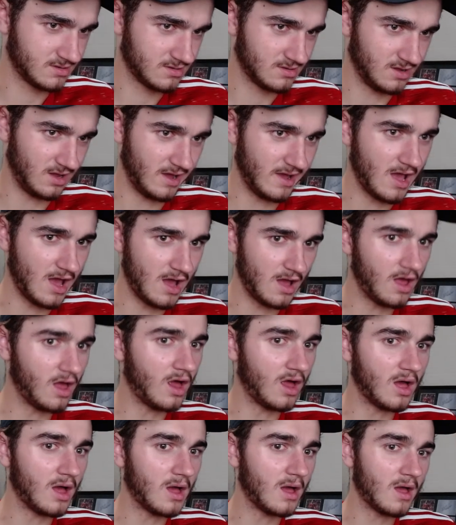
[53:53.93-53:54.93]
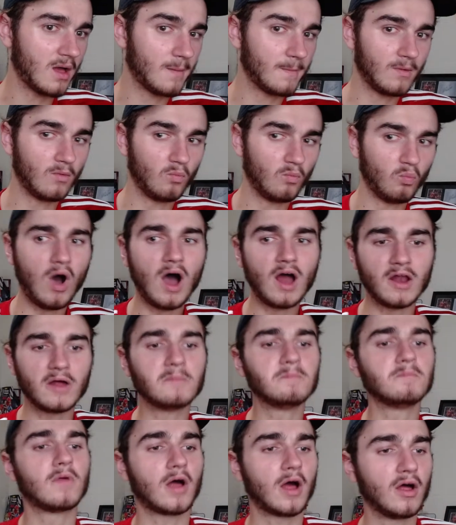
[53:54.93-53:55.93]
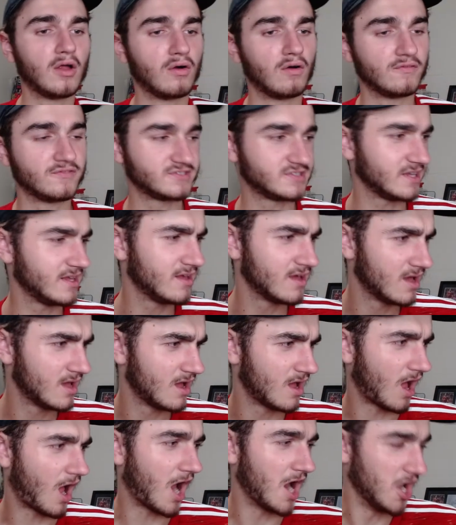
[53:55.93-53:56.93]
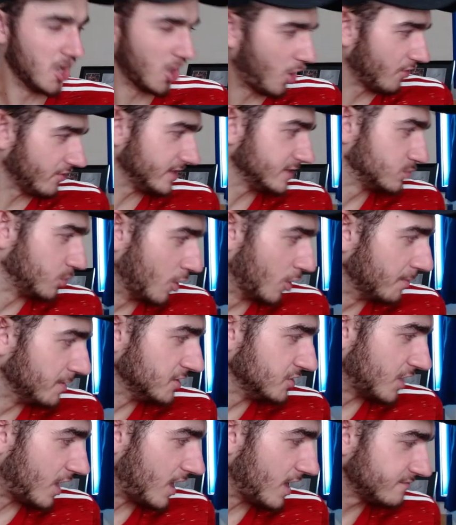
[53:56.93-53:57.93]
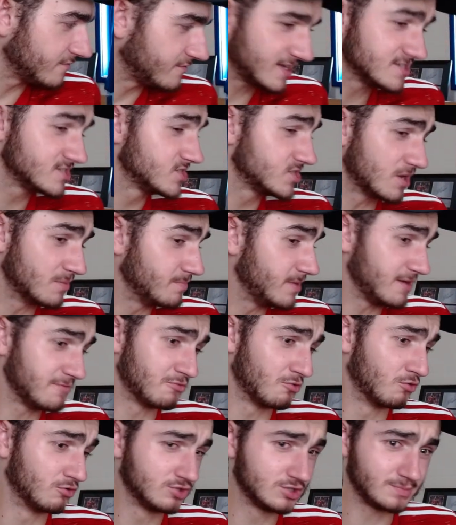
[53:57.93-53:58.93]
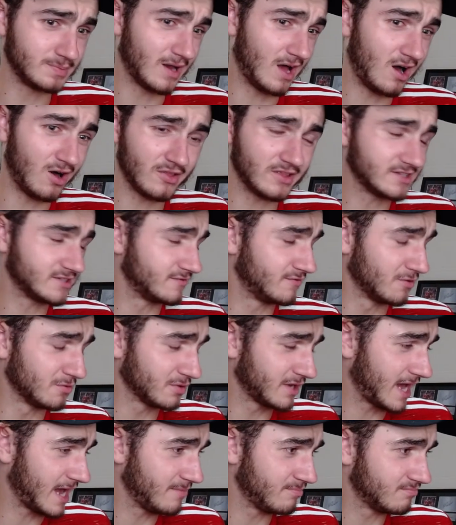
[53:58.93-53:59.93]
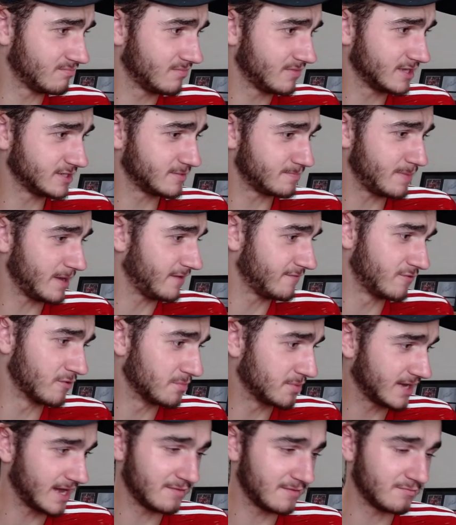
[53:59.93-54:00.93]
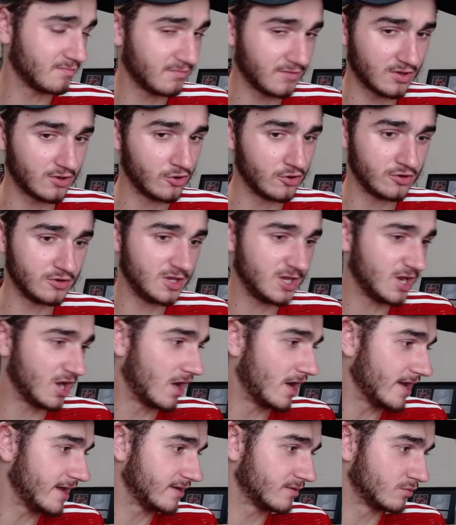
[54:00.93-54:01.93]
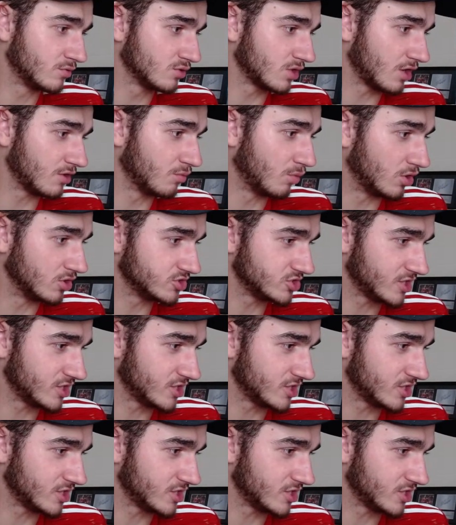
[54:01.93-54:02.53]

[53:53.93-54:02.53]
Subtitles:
Like, while obviously a lot of these will be United fans, some people will just be like, oh, there's a football game. There's a big football game including United, and we'll go watch